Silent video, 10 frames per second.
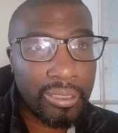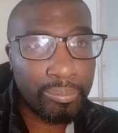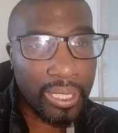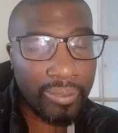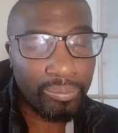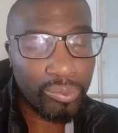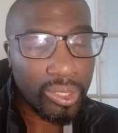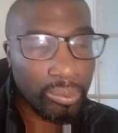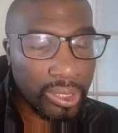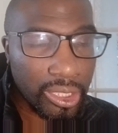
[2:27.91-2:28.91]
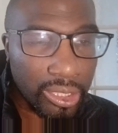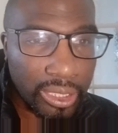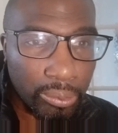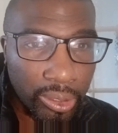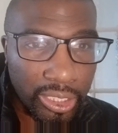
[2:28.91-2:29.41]
But when you look
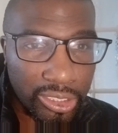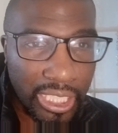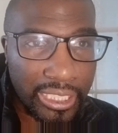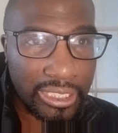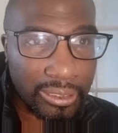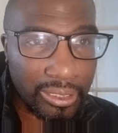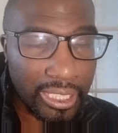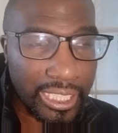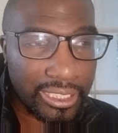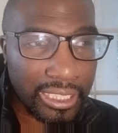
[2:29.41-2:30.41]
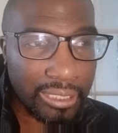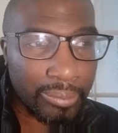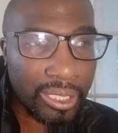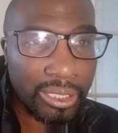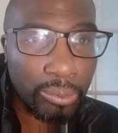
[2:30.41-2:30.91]
at what the signings is at the
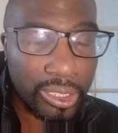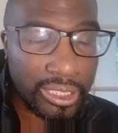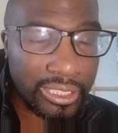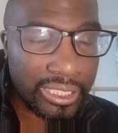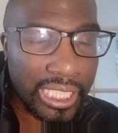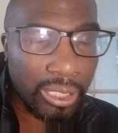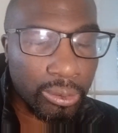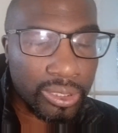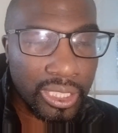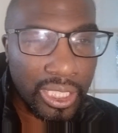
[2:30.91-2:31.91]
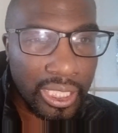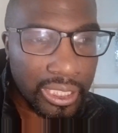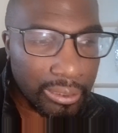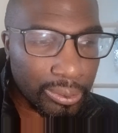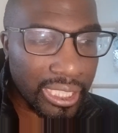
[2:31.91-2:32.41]
moment and what it's entailed,
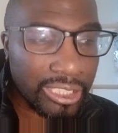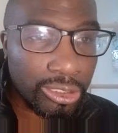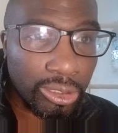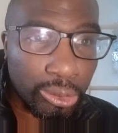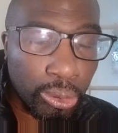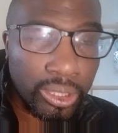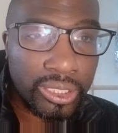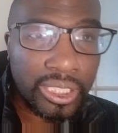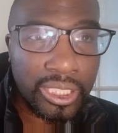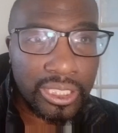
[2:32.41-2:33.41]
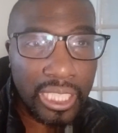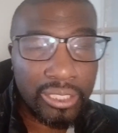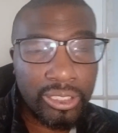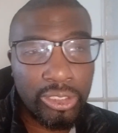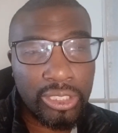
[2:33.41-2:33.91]
the player's got qualities that
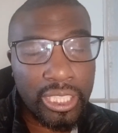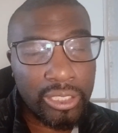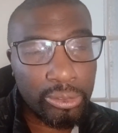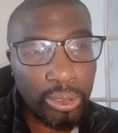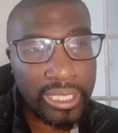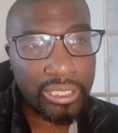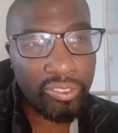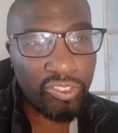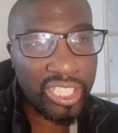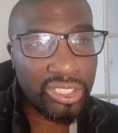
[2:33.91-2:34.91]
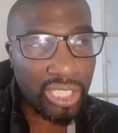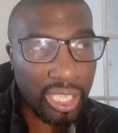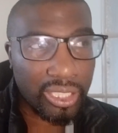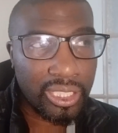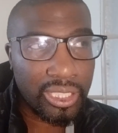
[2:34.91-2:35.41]
it looks like a great defender,
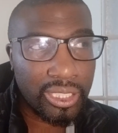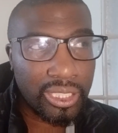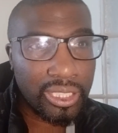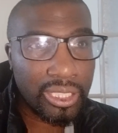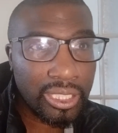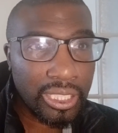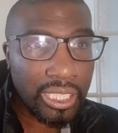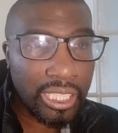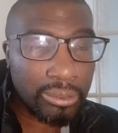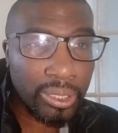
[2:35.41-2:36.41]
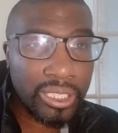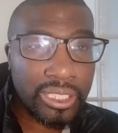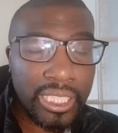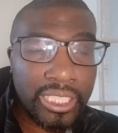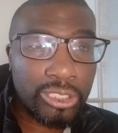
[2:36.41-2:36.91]
as well as
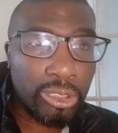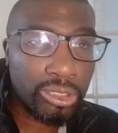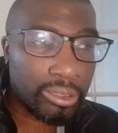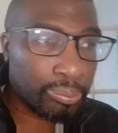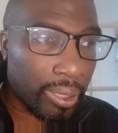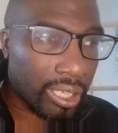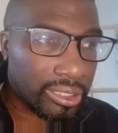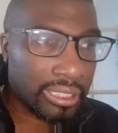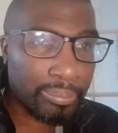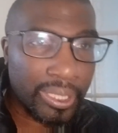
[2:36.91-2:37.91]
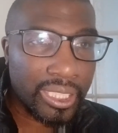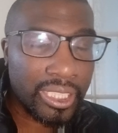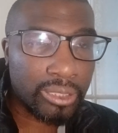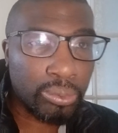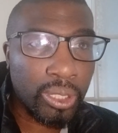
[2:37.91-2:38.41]
that he's got some passing
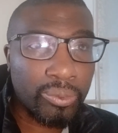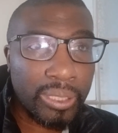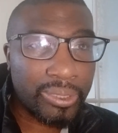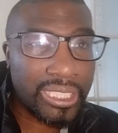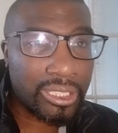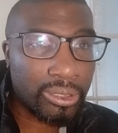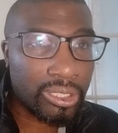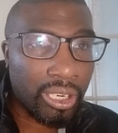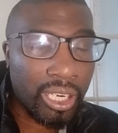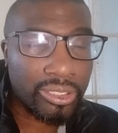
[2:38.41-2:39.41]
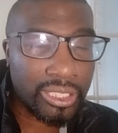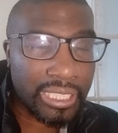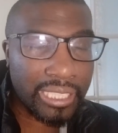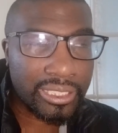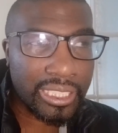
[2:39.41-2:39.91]
ability as well that we need to enhance, and
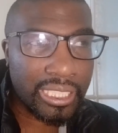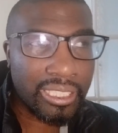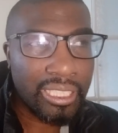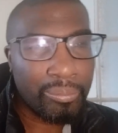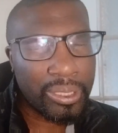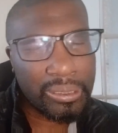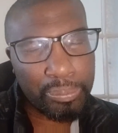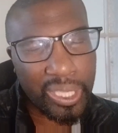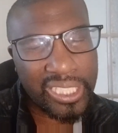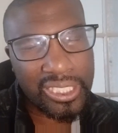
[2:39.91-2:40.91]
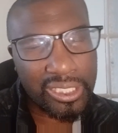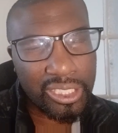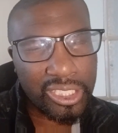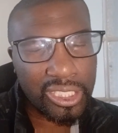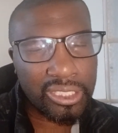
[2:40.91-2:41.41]
that's it. But he plays into
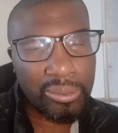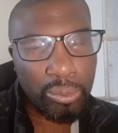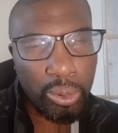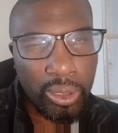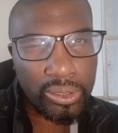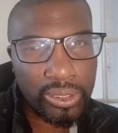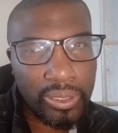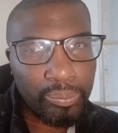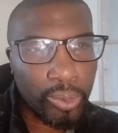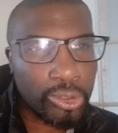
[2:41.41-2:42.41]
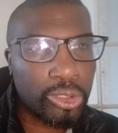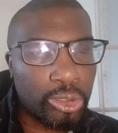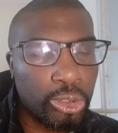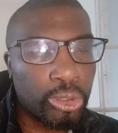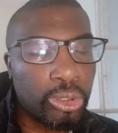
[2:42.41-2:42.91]
the system what
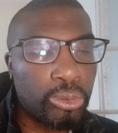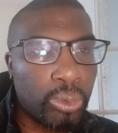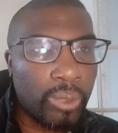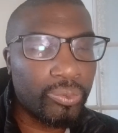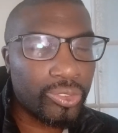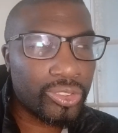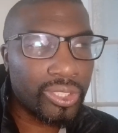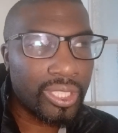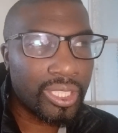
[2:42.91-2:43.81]
Postecoglou wants.